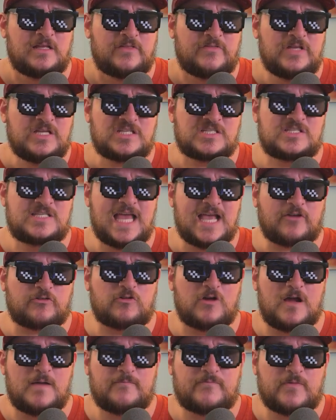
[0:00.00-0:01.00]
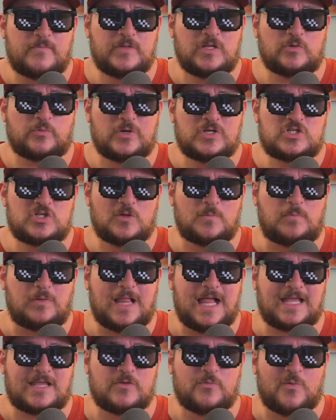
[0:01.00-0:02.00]
This Zekrom from the original
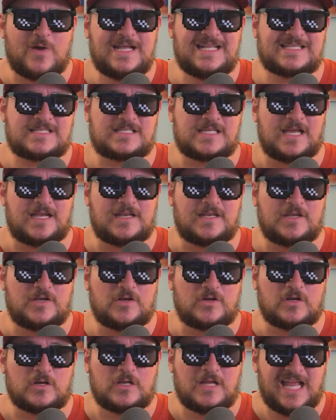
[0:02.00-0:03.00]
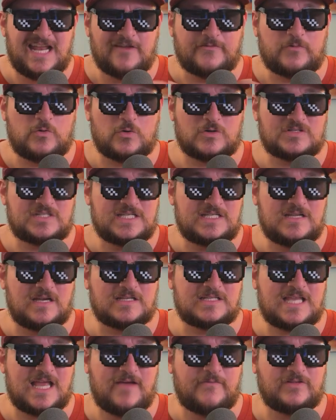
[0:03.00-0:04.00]
Black and White set here, and of course it
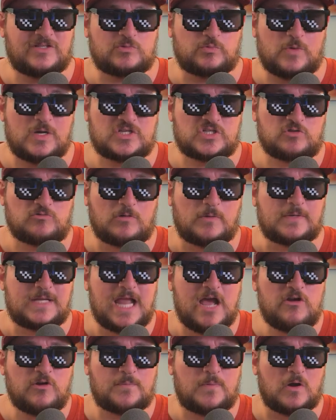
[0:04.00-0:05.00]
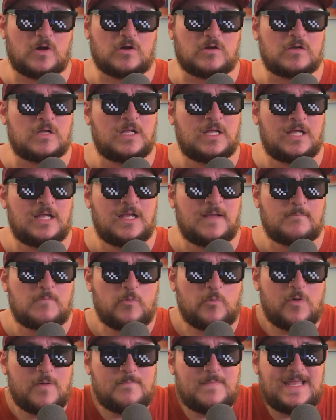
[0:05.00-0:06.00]
does have its Reshiram counterpart,
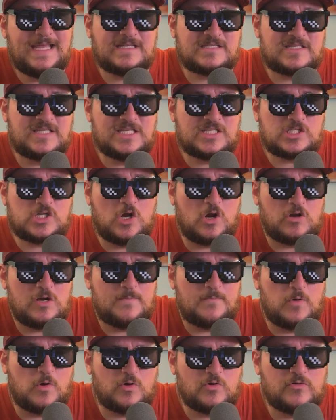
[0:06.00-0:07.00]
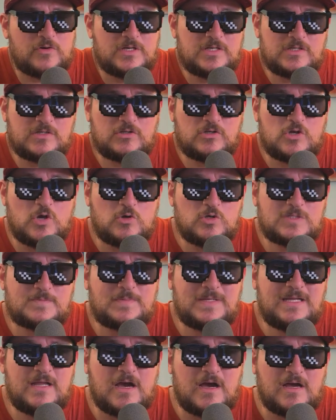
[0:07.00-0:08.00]
but what makes this card important goes
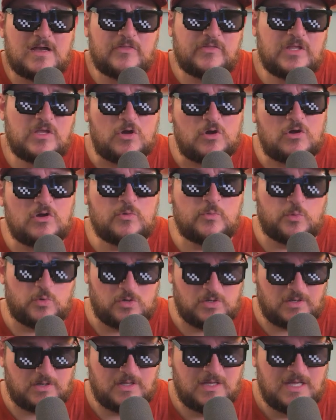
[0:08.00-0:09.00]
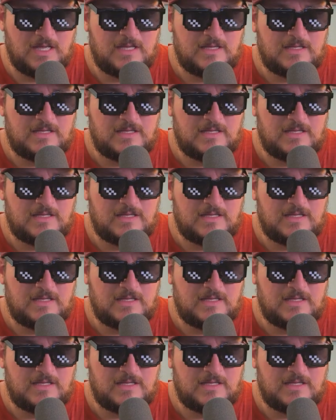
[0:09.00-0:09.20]
beyond the artwork.